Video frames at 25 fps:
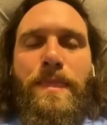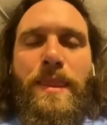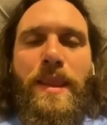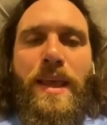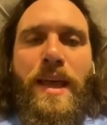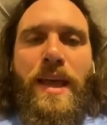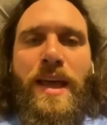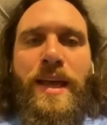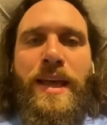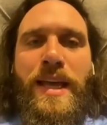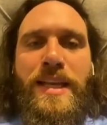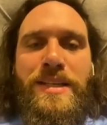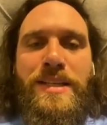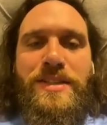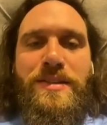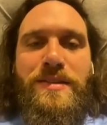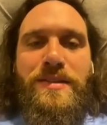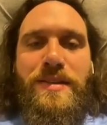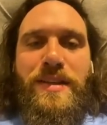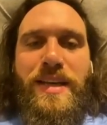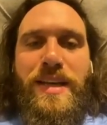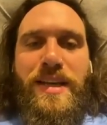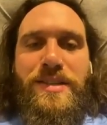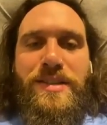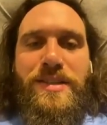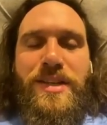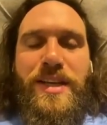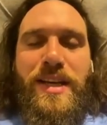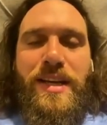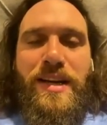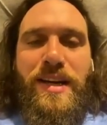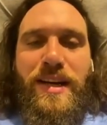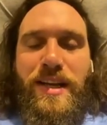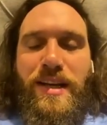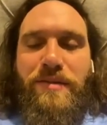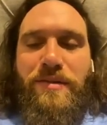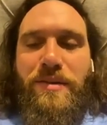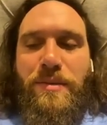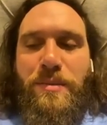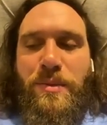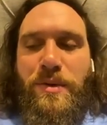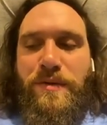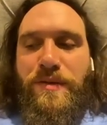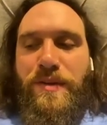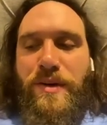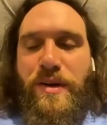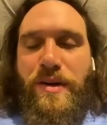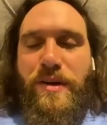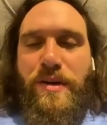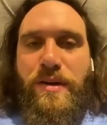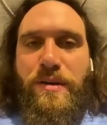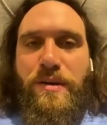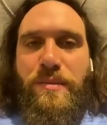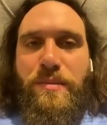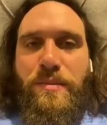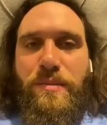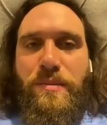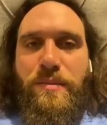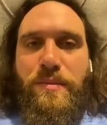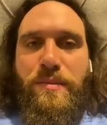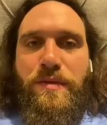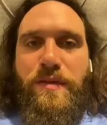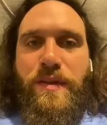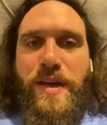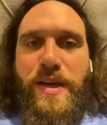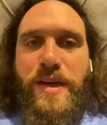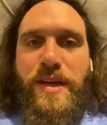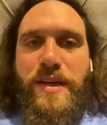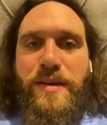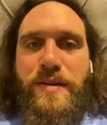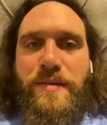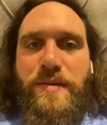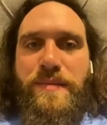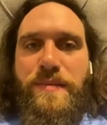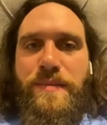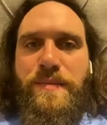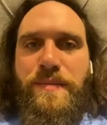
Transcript: I guess you can't have them if you're fighting.